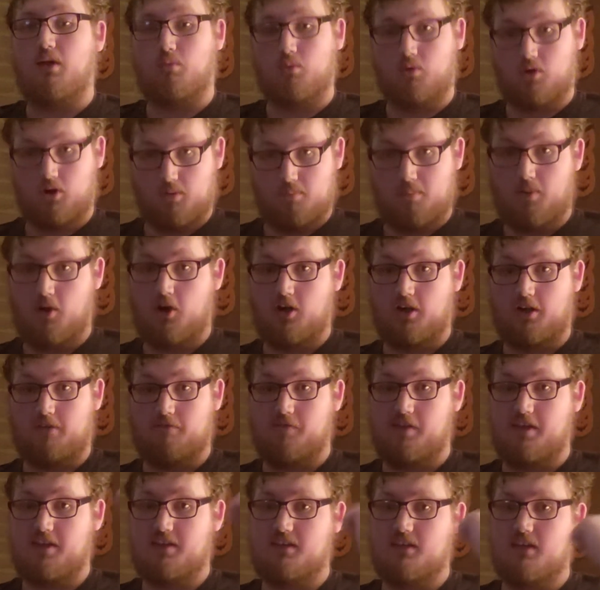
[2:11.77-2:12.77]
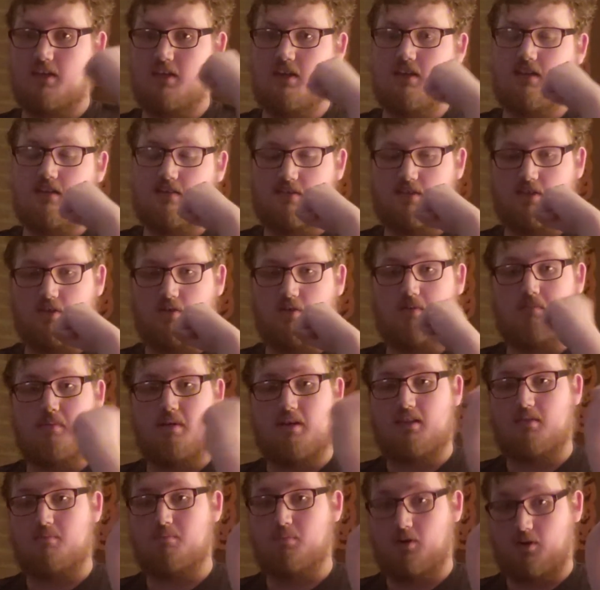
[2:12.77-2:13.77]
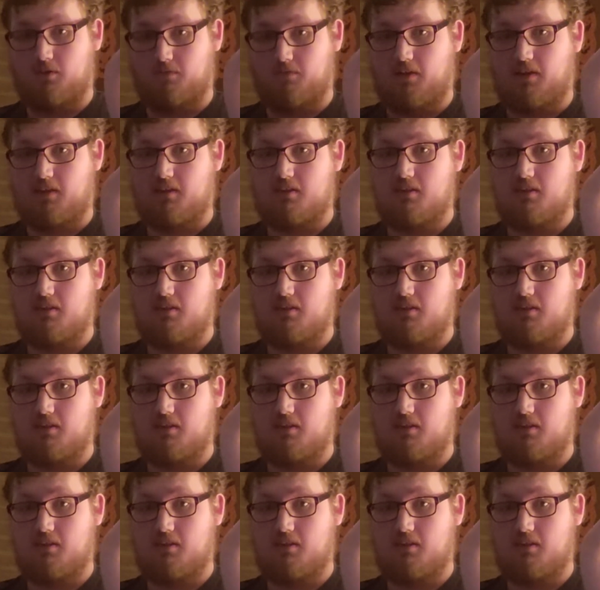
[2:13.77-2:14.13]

were a part of it. So it makes perfect